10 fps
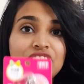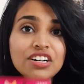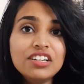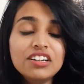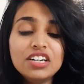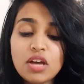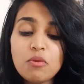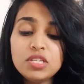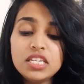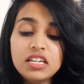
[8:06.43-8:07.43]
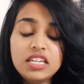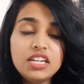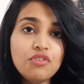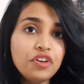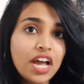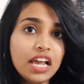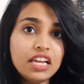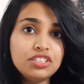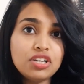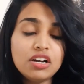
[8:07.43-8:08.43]
curler. I was in the need of an
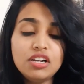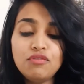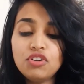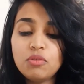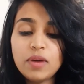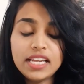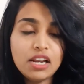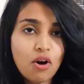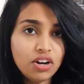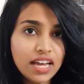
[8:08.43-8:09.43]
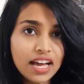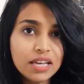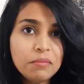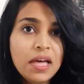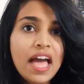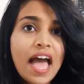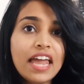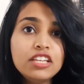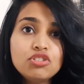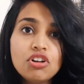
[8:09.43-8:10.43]
eyelash curler for a very long time
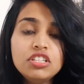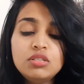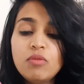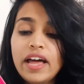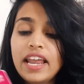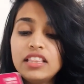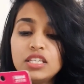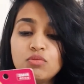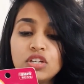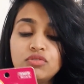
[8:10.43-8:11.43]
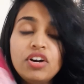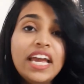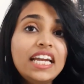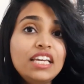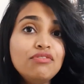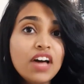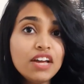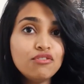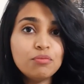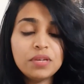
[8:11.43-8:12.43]
and I saw this one and this was for
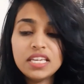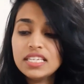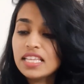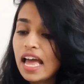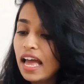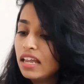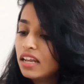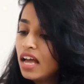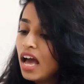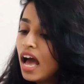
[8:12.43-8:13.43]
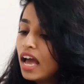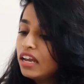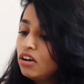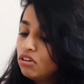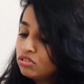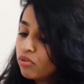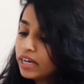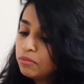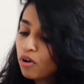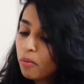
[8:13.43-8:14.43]
85 rupees and it looks
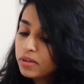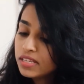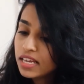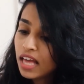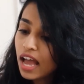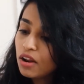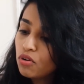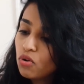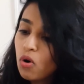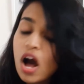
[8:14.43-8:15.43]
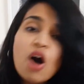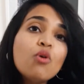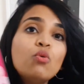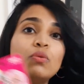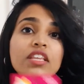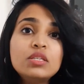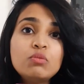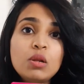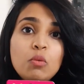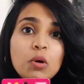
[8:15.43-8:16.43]
quite promising. I don't know how this
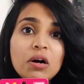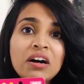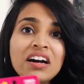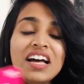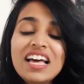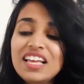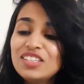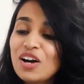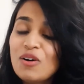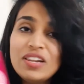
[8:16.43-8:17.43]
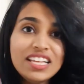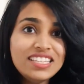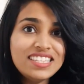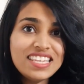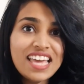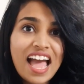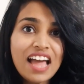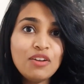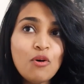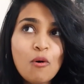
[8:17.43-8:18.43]
will work. Now let's see
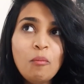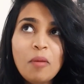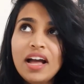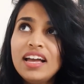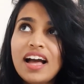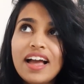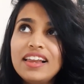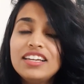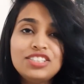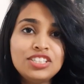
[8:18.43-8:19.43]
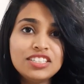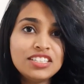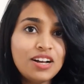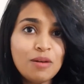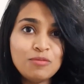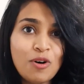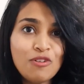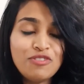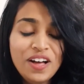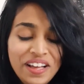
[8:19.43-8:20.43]
and hope my eyelash doesn't come
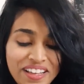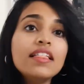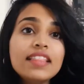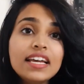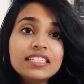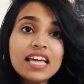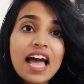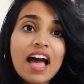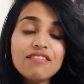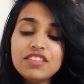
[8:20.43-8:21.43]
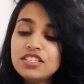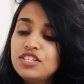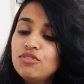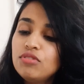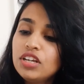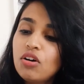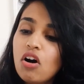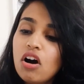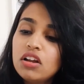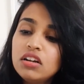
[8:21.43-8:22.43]
off. Next I have this
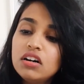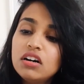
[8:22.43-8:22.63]
unicorn